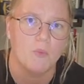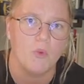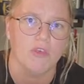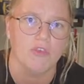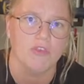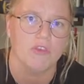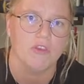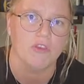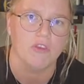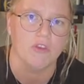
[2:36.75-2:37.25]

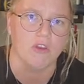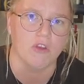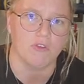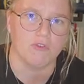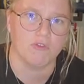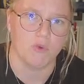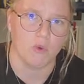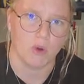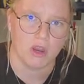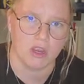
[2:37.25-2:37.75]
with your
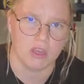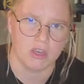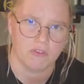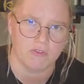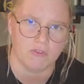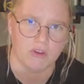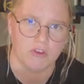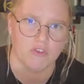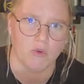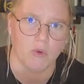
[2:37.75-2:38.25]
four
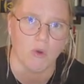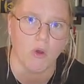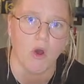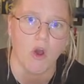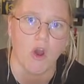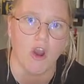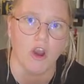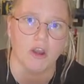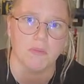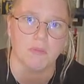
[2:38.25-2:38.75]
individual
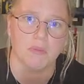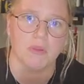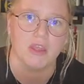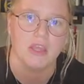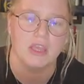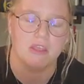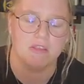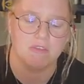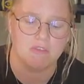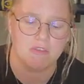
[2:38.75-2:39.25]
hard
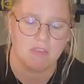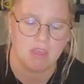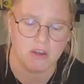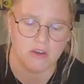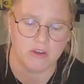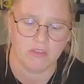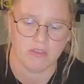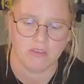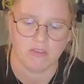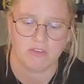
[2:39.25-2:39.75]
plates that
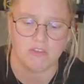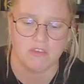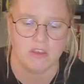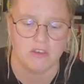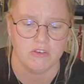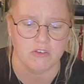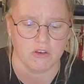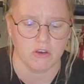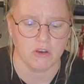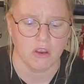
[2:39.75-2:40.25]
are in the
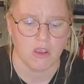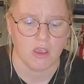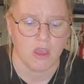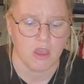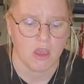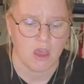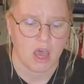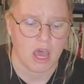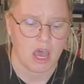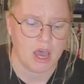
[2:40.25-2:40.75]
center.
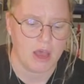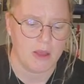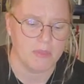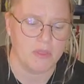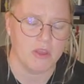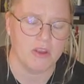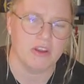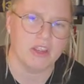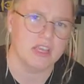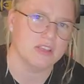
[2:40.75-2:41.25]

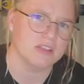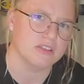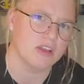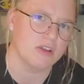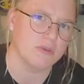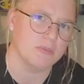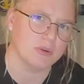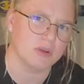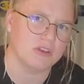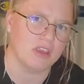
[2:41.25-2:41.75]
There is
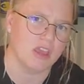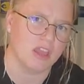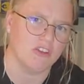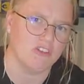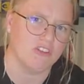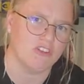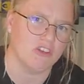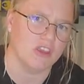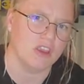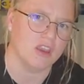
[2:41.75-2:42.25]
no
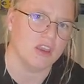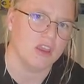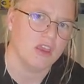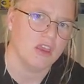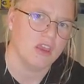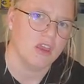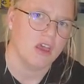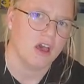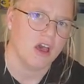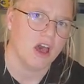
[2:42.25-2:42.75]
protection,
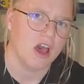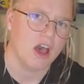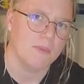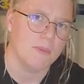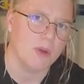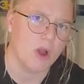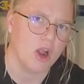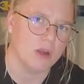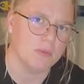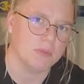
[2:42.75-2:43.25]

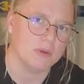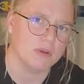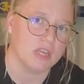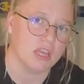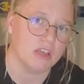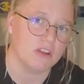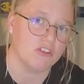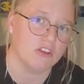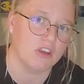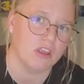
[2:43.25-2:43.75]
hard
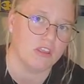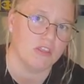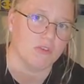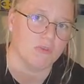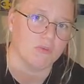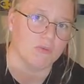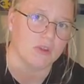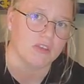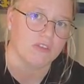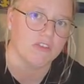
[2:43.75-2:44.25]
protection in
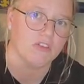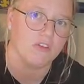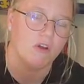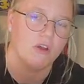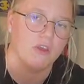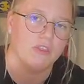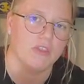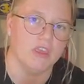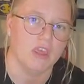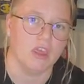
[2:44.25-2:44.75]
the wrists
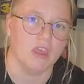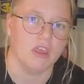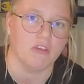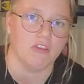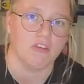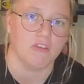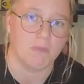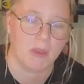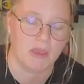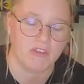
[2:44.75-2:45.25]
on the
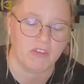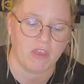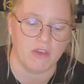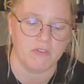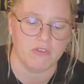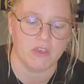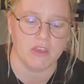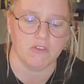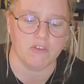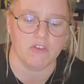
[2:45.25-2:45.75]
Spes
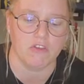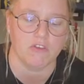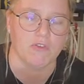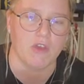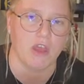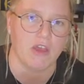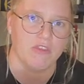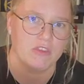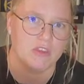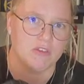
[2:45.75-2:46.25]
Heavies.
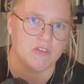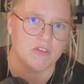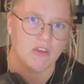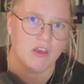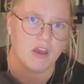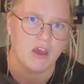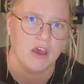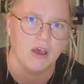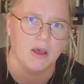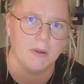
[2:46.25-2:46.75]
You've got
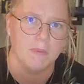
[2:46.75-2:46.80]
this